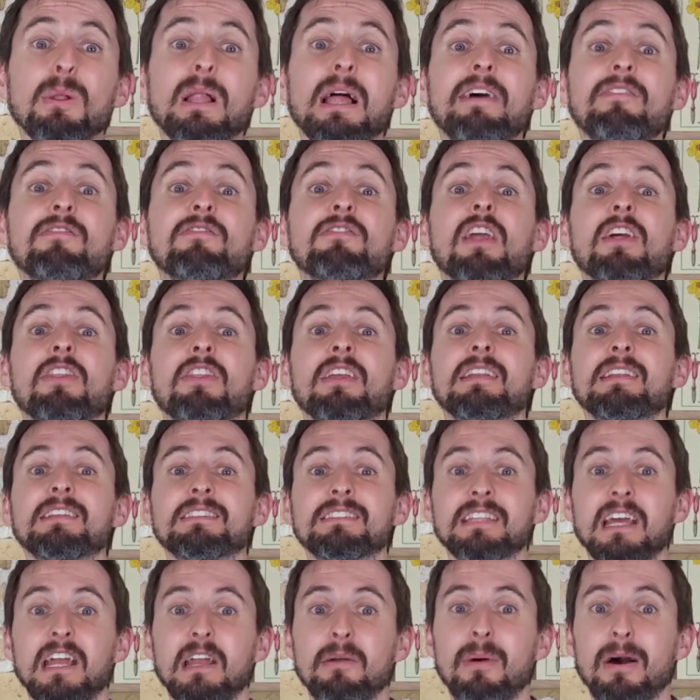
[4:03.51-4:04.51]
will have nothing to
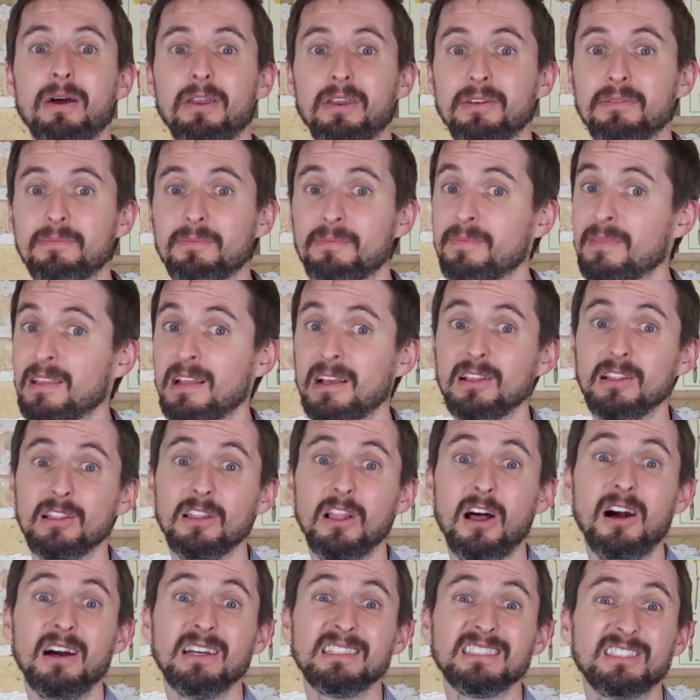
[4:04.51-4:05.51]
say about it.
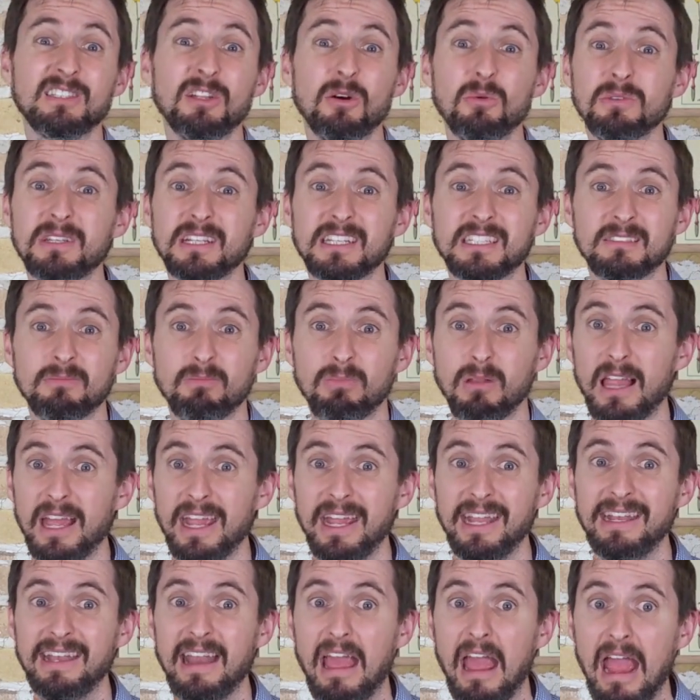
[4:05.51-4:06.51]
Laws don't
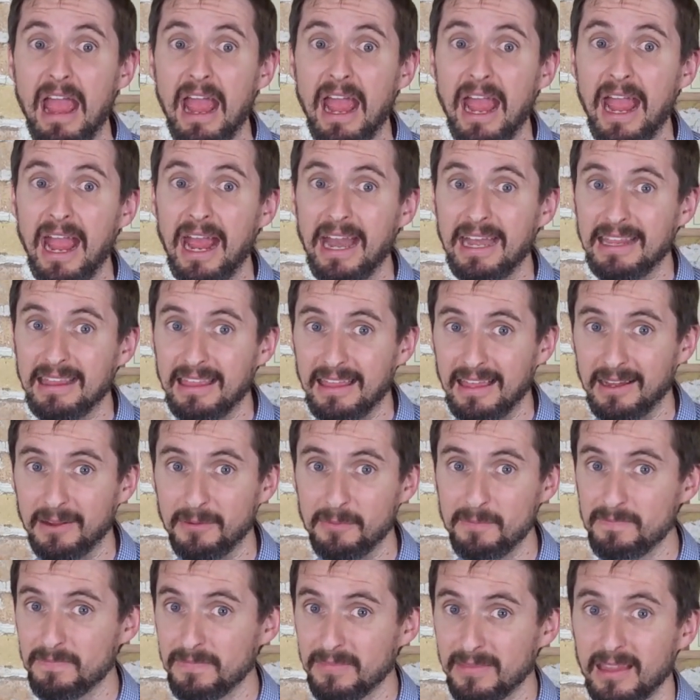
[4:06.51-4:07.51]
explain anything.
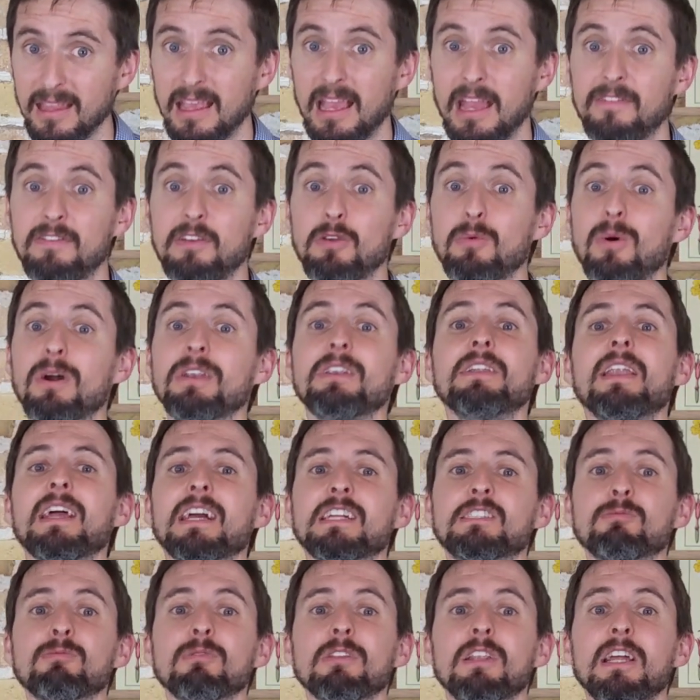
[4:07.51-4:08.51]
If you want an
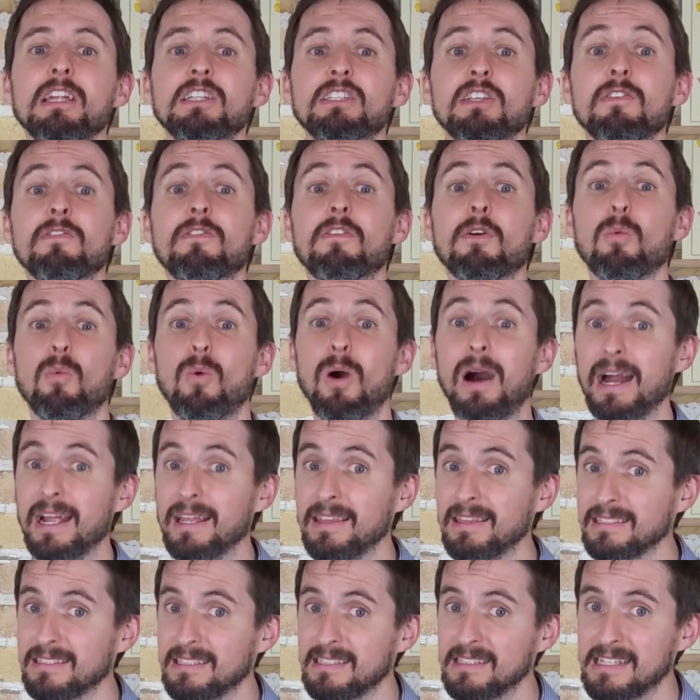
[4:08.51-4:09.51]
explanation for why
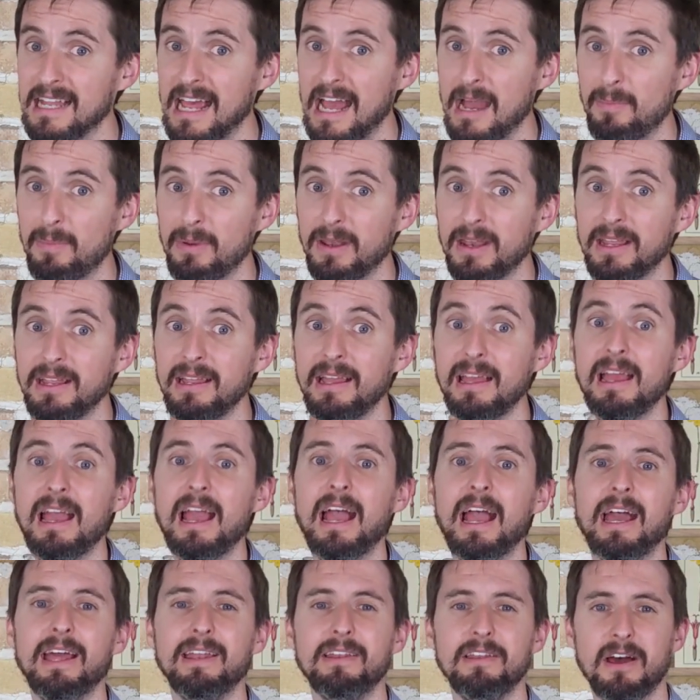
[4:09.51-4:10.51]
this is happening
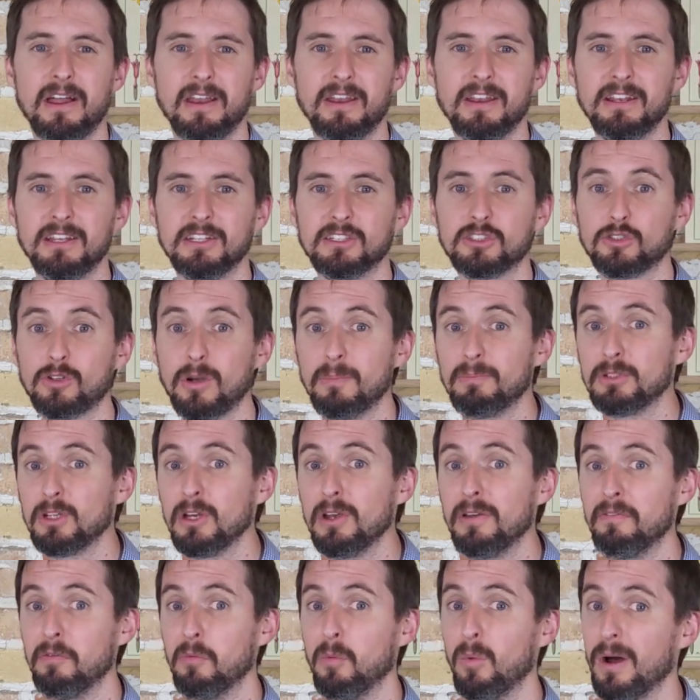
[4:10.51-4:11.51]
and not a
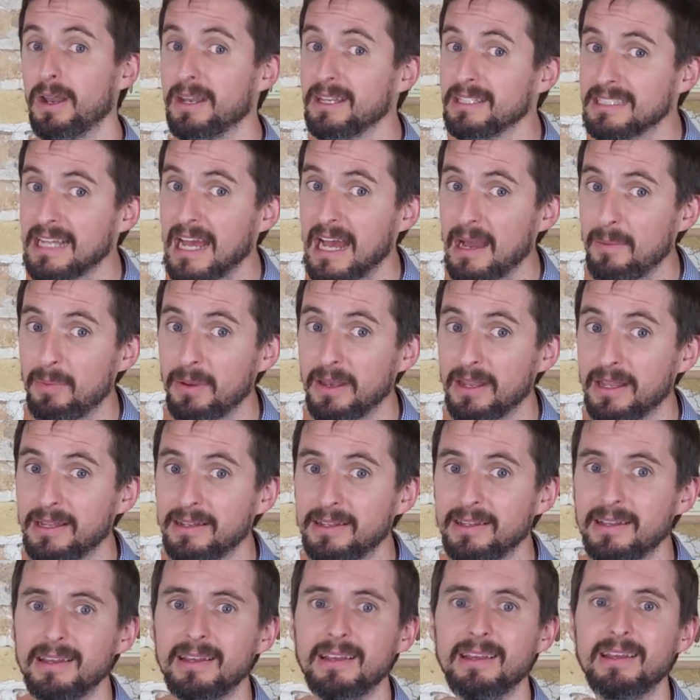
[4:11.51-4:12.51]
description of what is
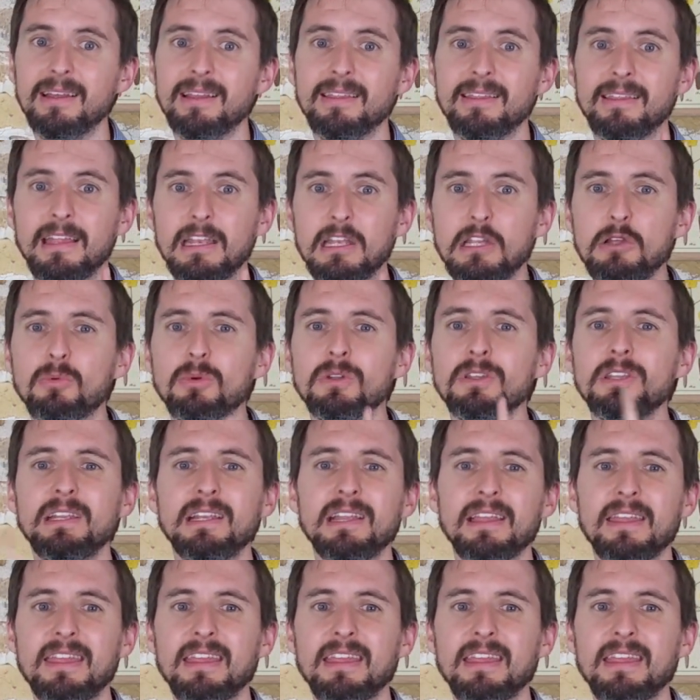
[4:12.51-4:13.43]
happening, then you will need a